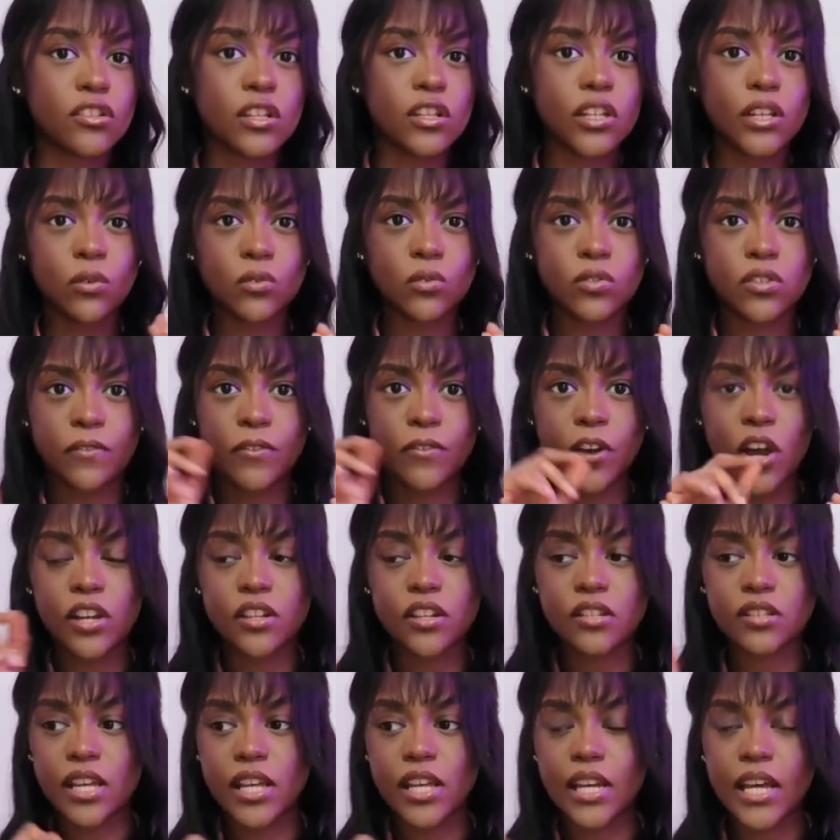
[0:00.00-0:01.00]
of little
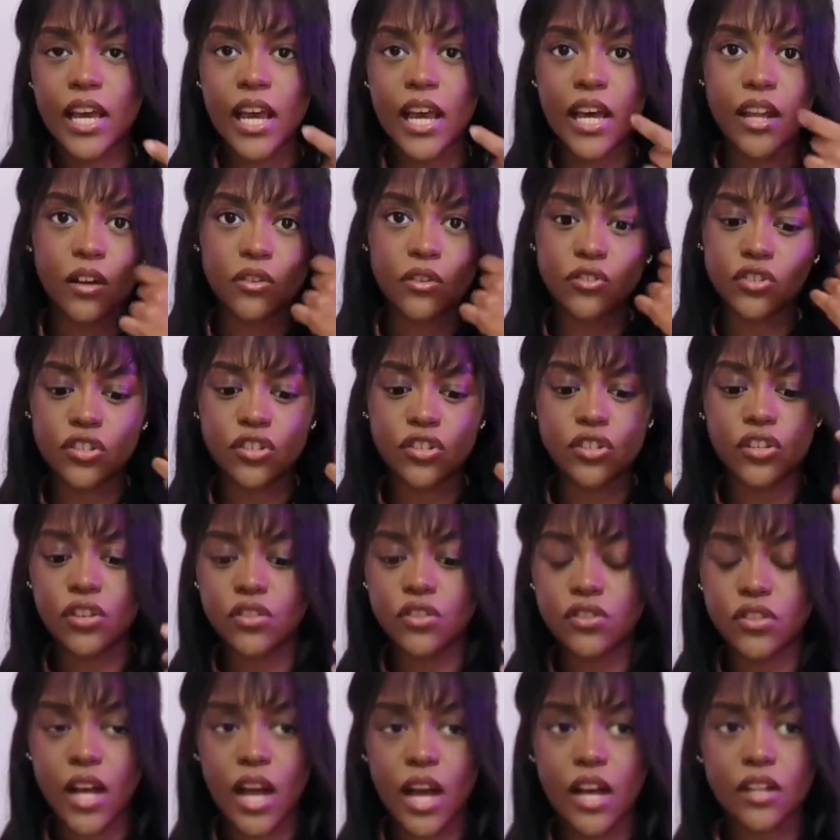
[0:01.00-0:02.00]
dividers in it, and I'll just
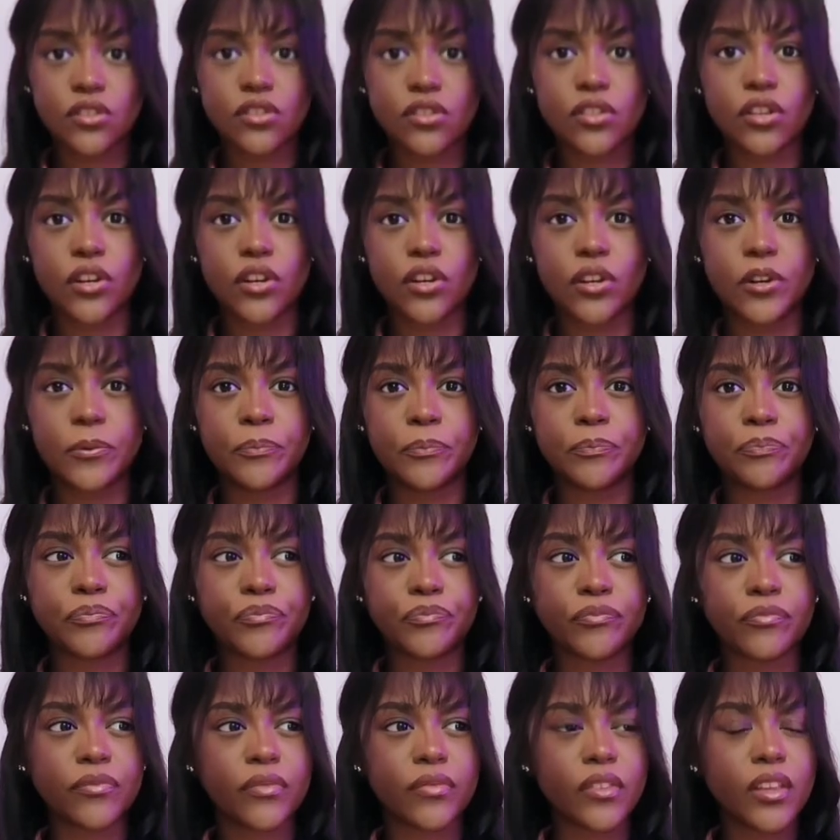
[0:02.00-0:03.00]
use that to
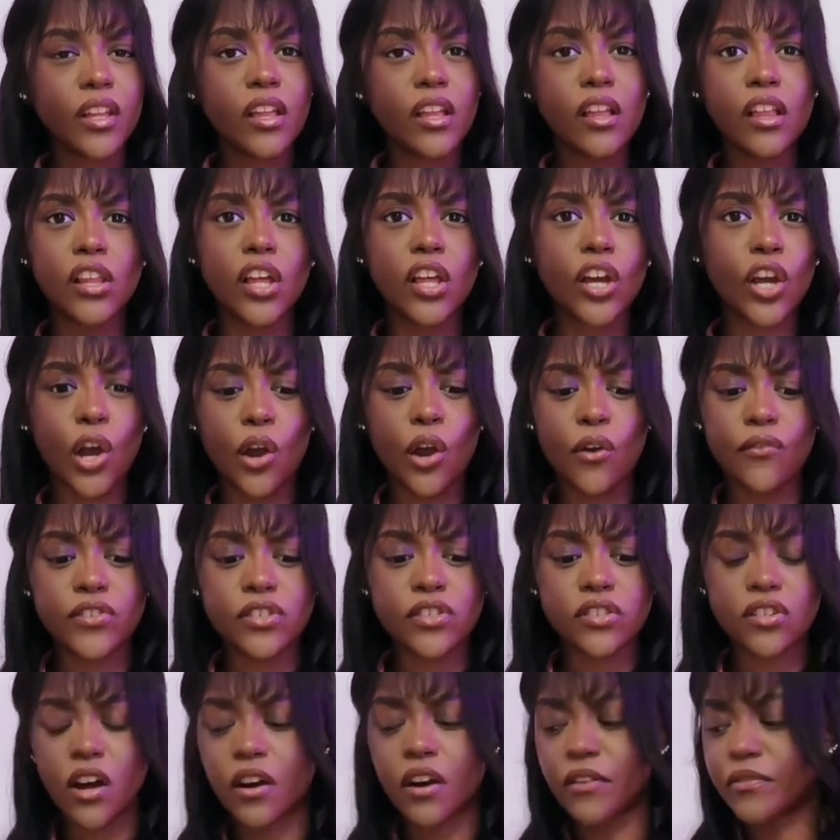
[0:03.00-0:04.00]
like go over
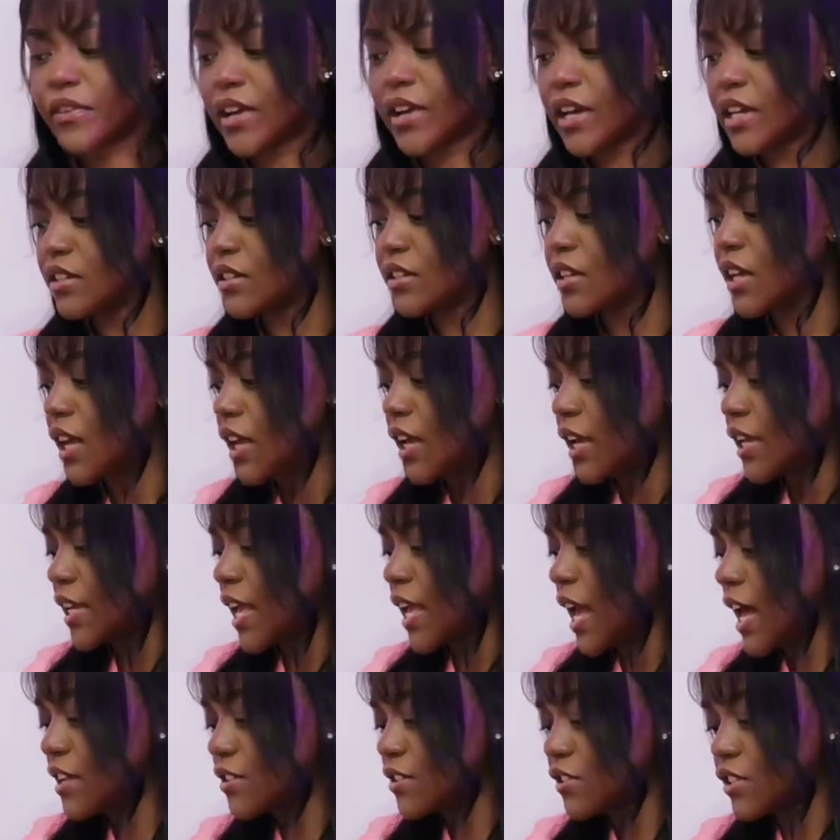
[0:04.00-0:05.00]
stuff. And
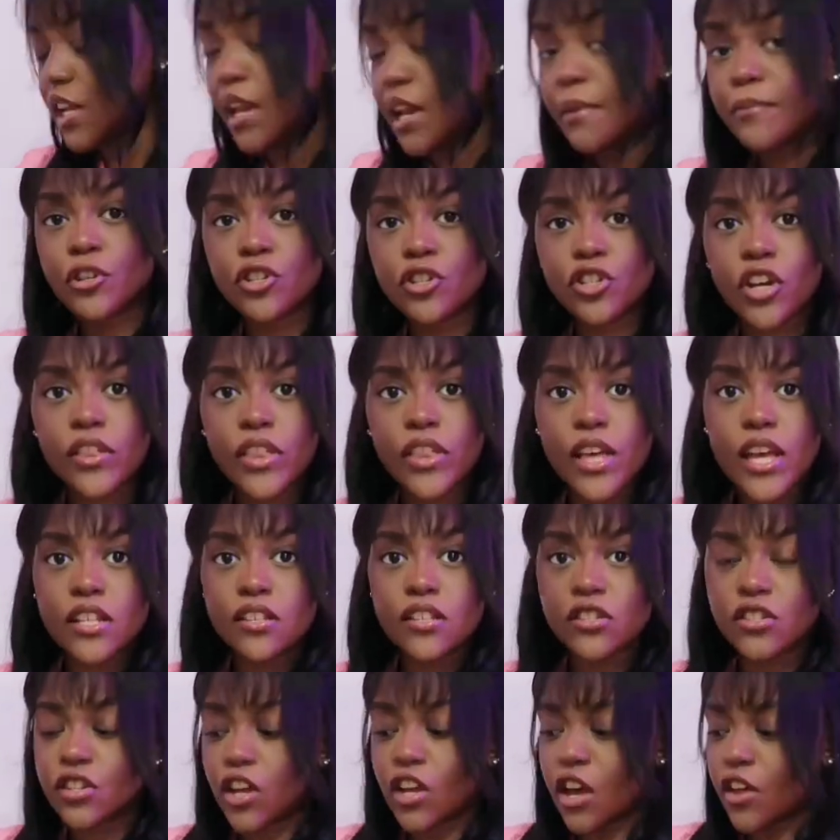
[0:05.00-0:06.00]
yeah, so let me show you the
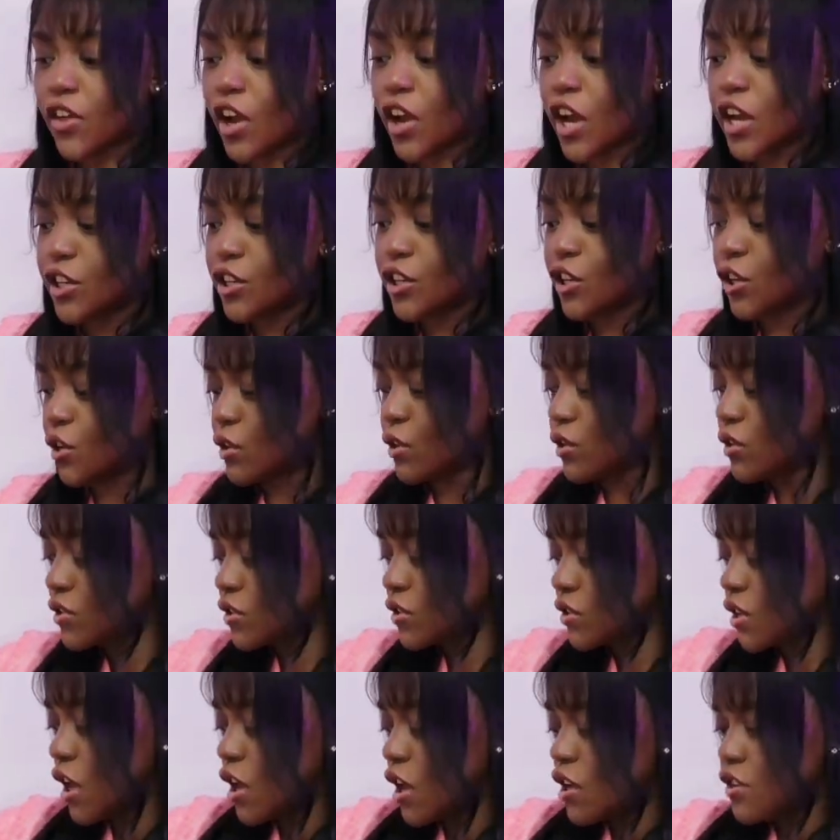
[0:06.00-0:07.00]
insert that I
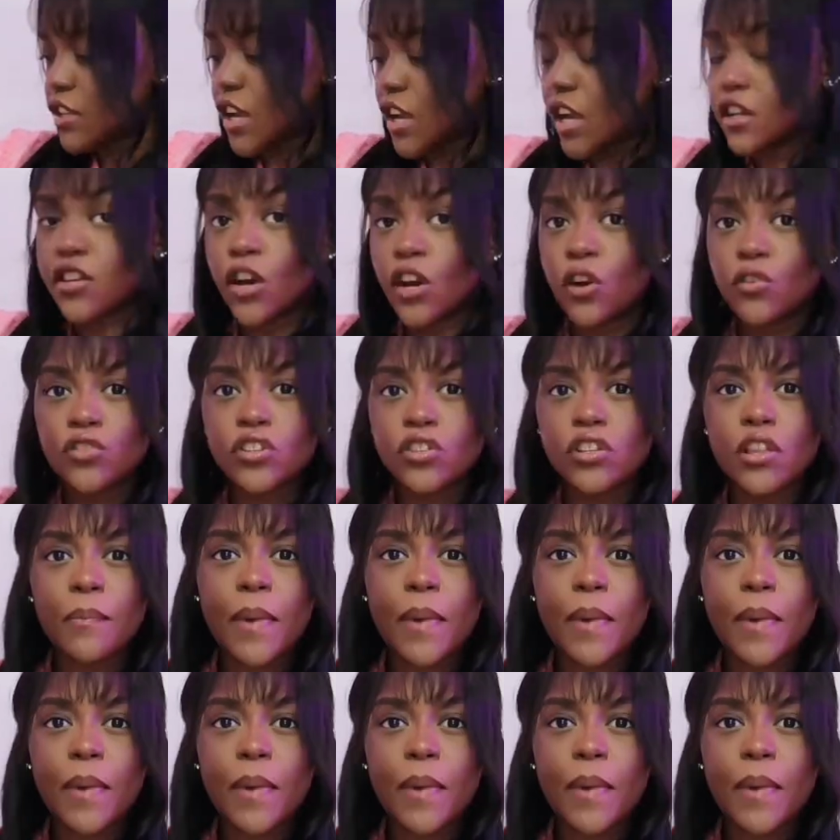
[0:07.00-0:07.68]
use. So I told you the